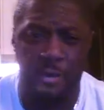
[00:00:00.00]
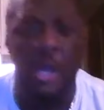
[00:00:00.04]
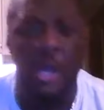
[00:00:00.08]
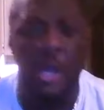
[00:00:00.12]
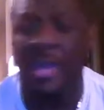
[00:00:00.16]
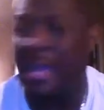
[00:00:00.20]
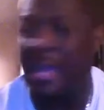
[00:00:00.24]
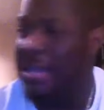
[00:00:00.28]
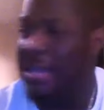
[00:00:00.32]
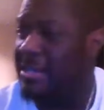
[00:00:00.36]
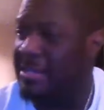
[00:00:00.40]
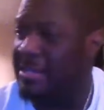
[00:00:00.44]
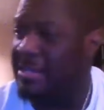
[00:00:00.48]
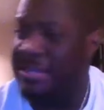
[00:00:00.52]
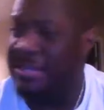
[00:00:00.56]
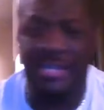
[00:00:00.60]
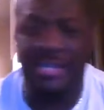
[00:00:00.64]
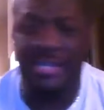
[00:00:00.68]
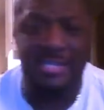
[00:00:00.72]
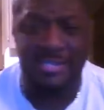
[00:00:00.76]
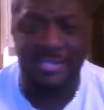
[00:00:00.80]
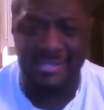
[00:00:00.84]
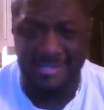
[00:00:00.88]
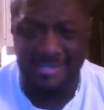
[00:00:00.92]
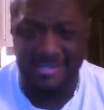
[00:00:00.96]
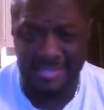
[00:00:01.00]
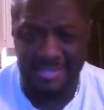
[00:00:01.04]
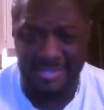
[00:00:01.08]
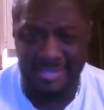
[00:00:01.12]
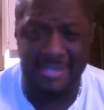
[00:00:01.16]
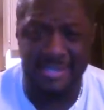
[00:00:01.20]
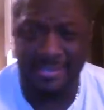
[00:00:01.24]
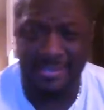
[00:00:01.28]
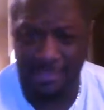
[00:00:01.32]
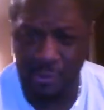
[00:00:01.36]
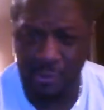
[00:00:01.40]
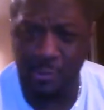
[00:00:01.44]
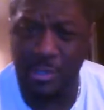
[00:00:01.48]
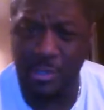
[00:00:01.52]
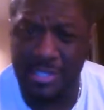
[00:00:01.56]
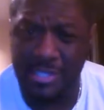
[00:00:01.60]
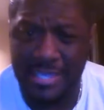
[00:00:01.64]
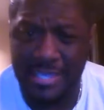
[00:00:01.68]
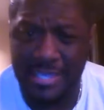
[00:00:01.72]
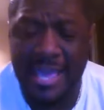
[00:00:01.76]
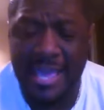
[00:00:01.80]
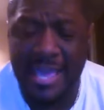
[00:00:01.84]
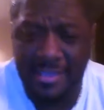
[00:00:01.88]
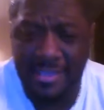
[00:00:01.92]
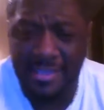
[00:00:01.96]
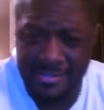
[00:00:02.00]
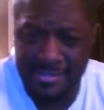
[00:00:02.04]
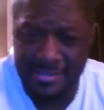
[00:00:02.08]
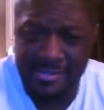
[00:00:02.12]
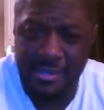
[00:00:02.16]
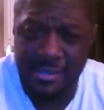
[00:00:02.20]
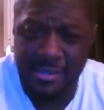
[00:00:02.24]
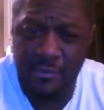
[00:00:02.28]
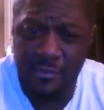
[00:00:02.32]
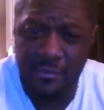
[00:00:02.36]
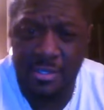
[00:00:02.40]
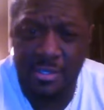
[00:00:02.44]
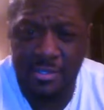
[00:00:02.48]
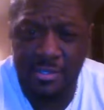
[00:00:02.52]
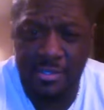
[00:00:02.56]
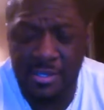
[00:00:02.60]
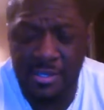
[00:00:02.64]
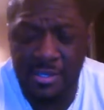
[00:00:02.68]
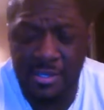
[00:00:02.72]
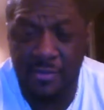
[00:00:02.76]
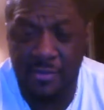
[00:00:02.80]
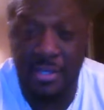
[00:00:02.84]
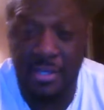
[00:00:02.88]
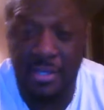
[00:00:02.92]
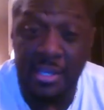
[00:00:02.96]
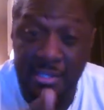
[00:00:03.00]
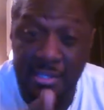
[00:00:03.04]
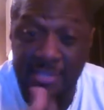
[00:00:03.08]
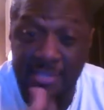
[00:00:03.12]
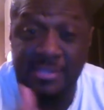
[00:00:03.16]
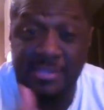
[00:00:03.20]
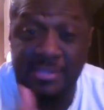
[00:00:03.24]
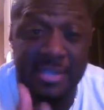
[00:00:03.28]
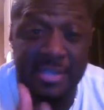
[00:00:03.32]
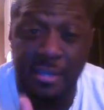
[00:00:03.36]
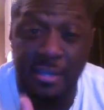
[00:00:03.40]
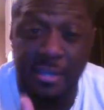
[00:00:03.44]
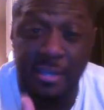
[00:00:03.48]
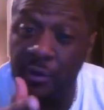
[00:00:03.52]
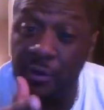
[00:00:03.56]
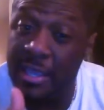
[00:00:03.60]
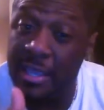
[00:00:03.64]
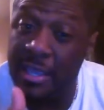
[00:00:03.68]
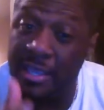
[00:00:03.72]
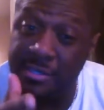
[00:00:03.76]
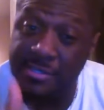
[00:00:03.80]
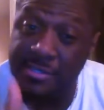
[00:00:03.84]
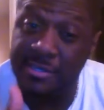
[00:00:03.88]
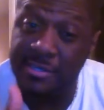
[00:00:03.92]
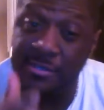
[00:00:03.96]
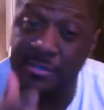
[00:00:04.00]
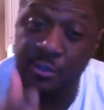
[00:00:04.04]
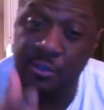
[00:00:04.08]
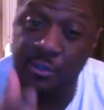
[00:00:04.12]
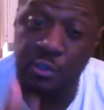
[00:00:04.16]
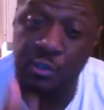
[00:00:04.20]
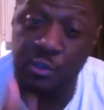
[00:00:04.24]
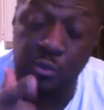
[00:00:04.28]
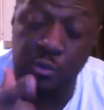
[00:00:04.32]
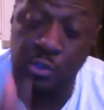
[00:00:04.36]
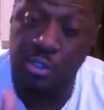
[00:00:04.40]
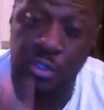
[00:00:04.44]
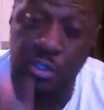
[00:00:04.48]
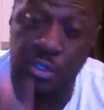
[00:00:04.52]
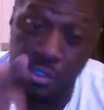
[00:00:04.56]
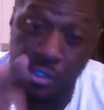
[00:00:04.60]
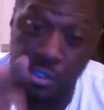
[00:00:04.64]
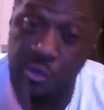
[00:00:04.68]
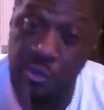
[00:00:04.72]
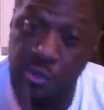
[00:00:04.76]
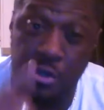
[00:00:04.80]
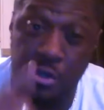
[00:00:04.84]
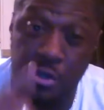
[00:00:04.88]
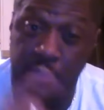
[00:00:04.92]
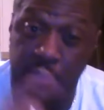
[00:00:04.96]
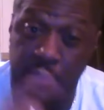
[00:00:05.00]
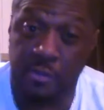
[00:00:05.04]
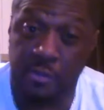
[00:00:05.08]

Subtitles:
and the lady just changed into a cat, etc., etc. This is how your ancestors used to talk.